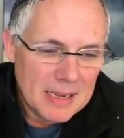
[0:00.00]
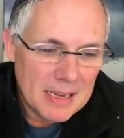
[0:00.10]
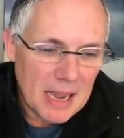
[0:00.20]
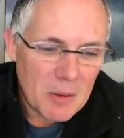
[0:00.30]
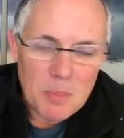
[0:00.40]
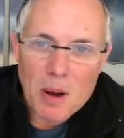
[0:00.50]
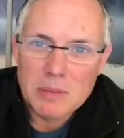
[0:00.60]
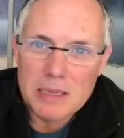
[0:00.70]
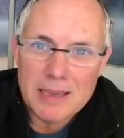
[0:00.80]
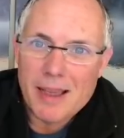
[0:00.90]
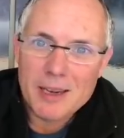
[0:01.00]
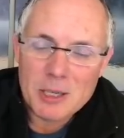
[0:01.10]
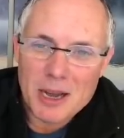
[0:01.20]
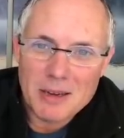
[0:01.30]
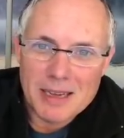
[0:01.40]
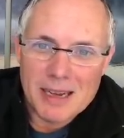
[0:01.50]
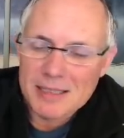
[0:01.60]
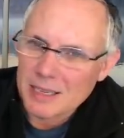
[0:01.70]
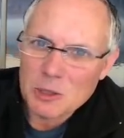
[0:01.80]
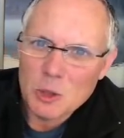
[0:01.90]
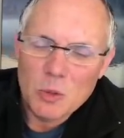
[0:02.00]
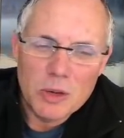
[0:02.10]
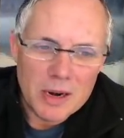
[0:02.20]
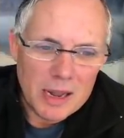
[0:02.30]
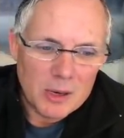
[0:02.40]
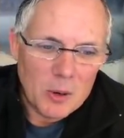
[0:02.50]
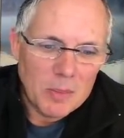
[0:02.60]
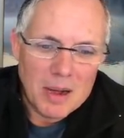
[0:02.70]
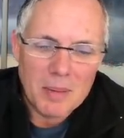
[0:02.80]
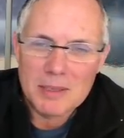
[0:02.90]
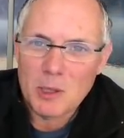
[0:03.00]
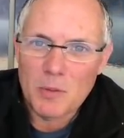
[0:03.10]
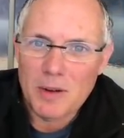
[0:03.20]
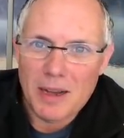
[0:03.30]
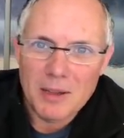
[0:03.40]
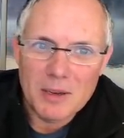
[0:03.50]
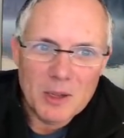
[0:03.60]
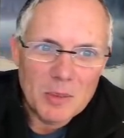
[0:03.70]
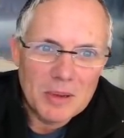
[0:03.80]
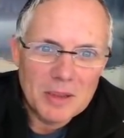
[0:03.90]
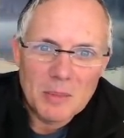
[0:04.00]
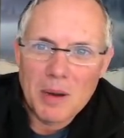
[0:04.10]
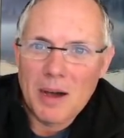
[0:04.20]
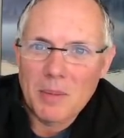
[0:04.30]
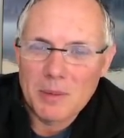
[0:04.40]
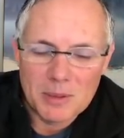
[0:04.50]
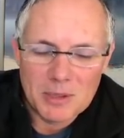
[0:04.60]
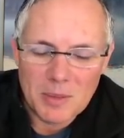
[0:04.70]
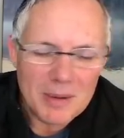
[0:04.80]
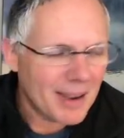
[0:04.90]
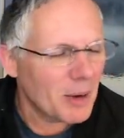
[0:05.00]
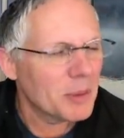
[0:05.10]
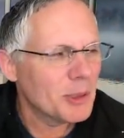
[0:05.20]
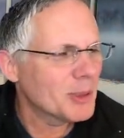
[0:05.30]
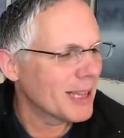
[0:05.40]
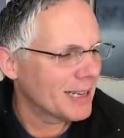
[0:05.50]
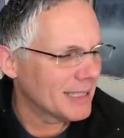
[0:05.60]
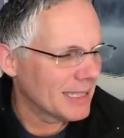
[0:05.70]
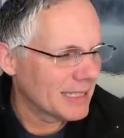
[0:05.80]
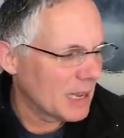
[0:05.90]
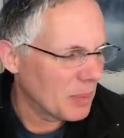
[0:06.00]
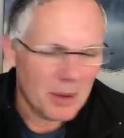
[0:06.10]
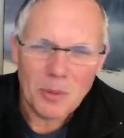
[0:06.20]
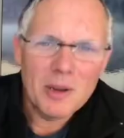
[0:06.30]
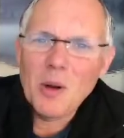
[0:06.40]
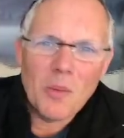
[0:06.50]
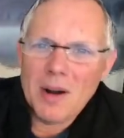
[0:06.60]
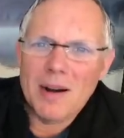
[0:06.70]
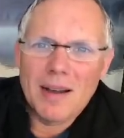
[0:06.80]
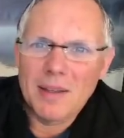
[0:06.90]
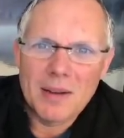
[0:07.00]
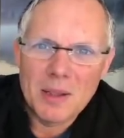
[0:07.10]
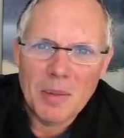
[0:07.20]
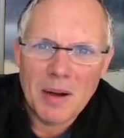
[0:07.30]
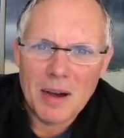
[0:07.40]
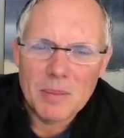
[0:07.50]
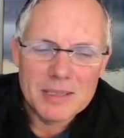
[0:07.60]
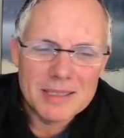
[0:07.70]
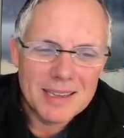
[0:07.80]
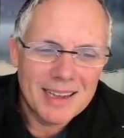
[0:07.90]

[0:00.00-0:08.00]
I would probably cash out, guys, as you would, and I'd go buy myself an island in the in the Bahamas or something. I always use that as an example. I really don't want an island in the Bahamas.